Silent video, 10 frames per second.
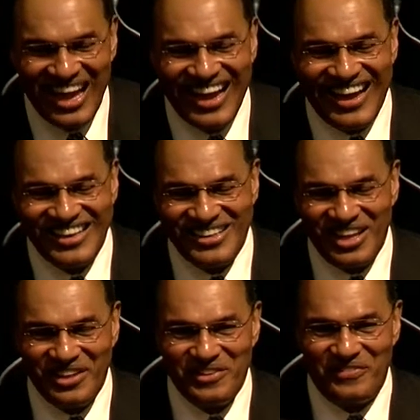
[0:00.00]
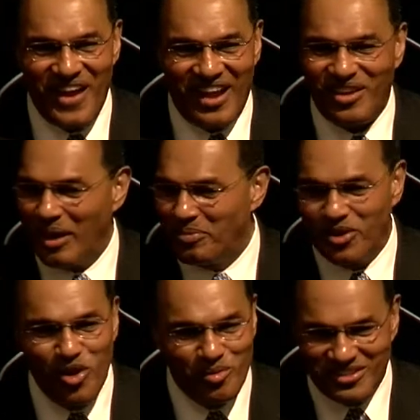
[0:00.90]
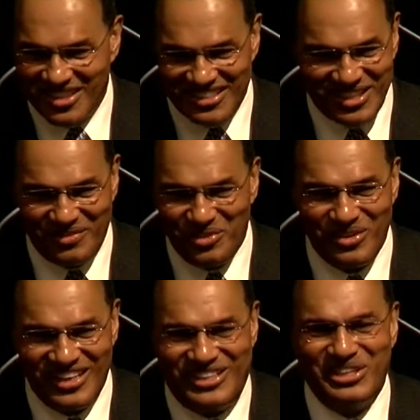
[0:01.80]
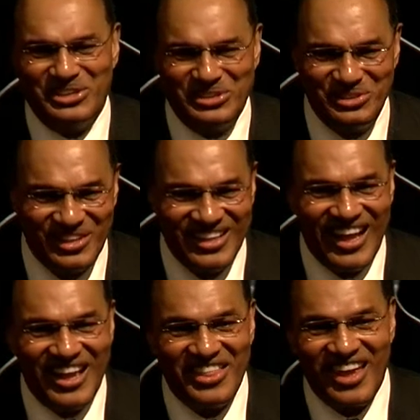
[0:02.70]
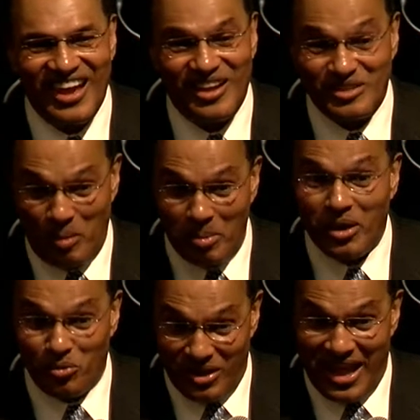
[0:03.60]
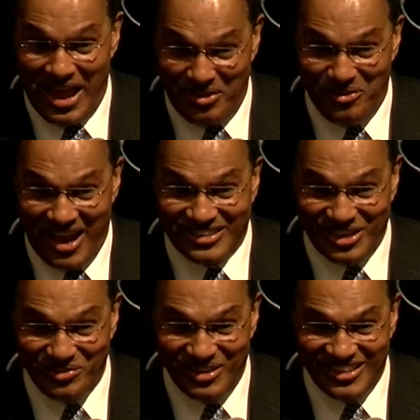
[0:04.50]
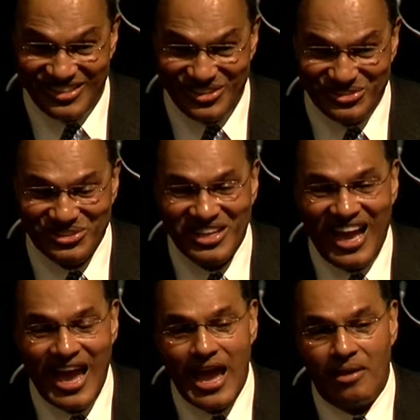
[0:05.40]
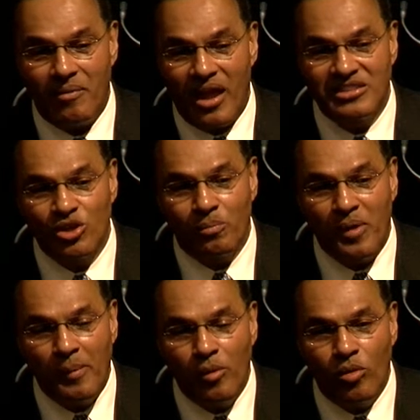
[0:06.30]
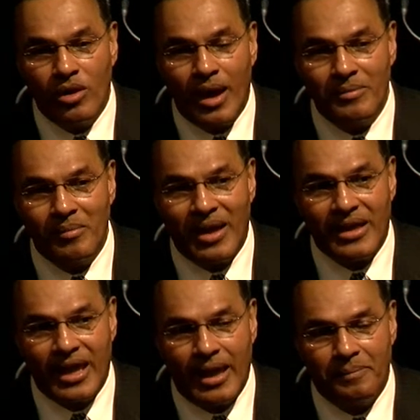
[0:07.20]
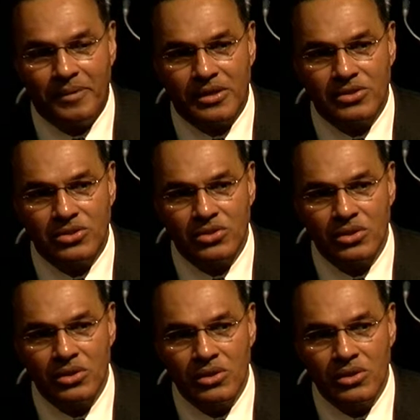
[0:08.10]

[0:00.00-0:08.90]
uh, the, the fact, you gotta put humor into this stuff, you really do. Because uh, people get really angry at you, they really do. And, and so people will come to my campus